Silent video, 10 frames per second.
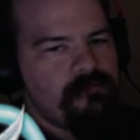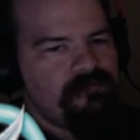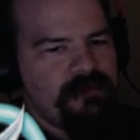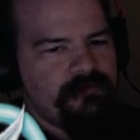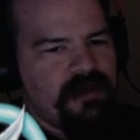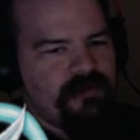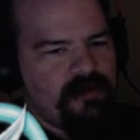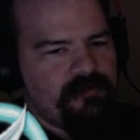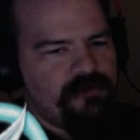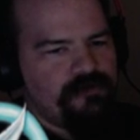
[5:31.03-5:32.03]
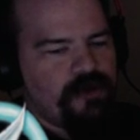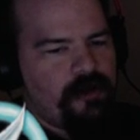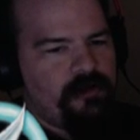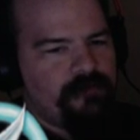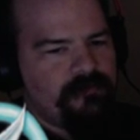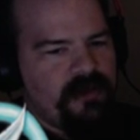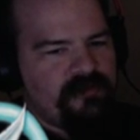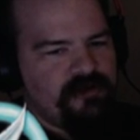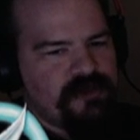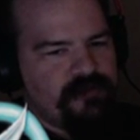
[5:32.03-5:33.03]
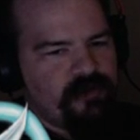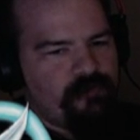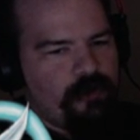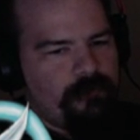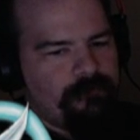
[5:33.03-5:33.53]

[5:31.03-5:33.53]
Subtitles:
Yep, and then you draw, and then you take 3 more.